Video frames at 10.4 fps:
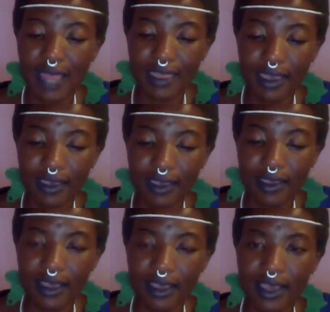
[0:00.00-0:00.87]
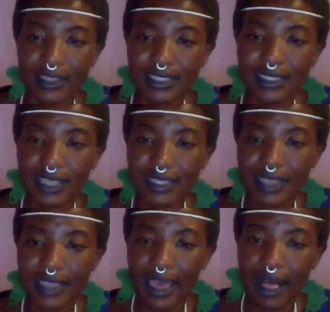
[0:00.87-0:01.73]
no nothing.
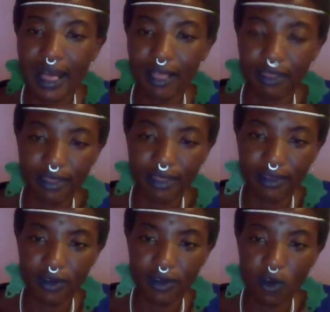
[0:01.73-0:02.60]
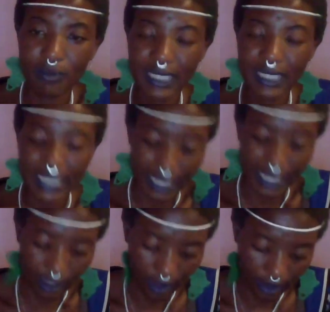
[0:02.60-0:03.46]
Just health,
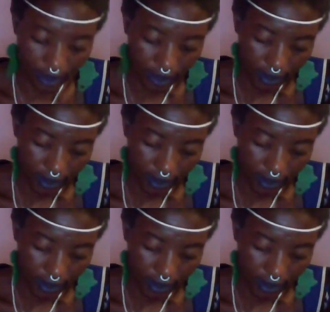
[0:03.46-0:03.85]
complete health.